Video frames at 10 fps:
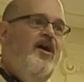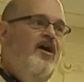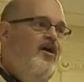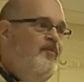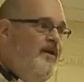
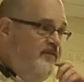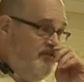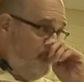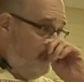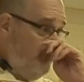Oh, my
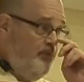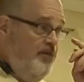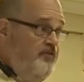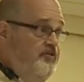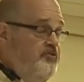sisters and
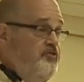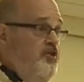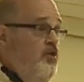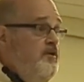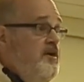brothers, as you
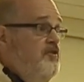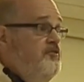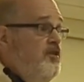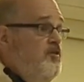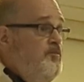know, we are
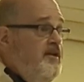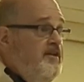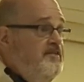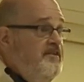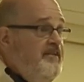
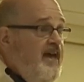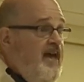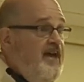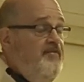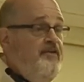celebrating
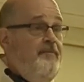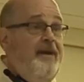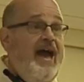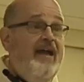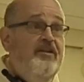today the
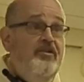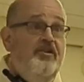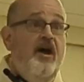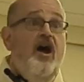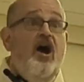
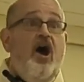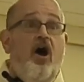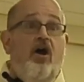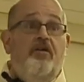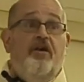Immaculate
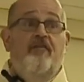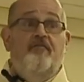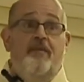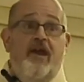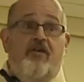Heart
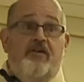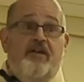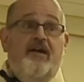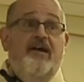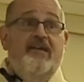of
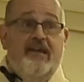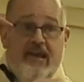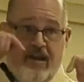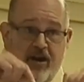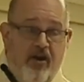Mary
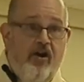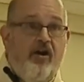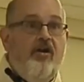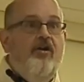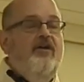
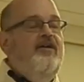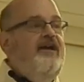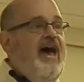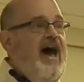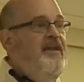here
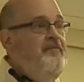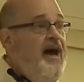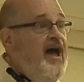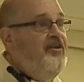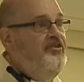at
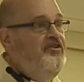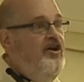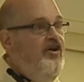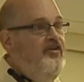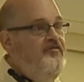Immaculate
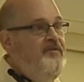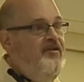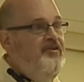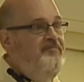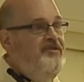Heart of
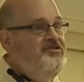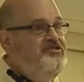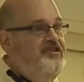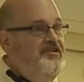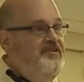Mary
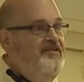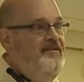Mission.